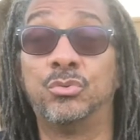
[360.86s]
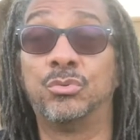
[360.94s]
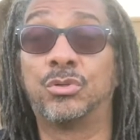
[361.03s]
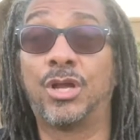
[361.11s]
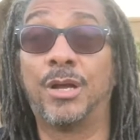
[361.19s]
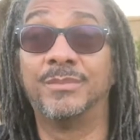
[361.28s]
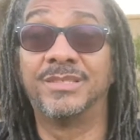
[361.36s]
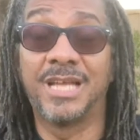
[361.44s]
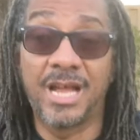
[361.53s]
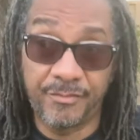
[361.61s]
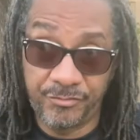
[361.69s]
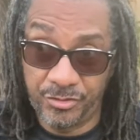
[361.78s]
comes
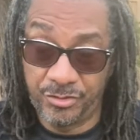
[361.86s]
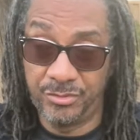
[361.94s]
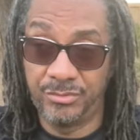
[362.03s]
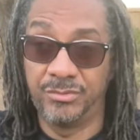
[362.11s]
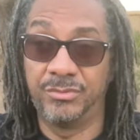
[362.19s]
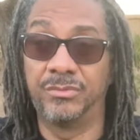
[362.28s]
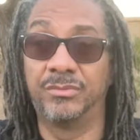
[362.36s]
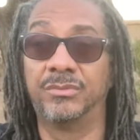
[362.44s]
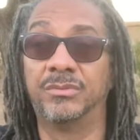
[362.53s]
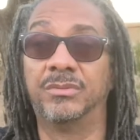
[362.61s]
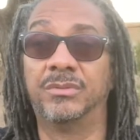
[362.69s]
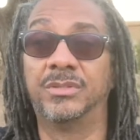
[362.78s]
after you,
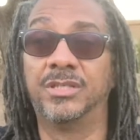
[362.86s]
you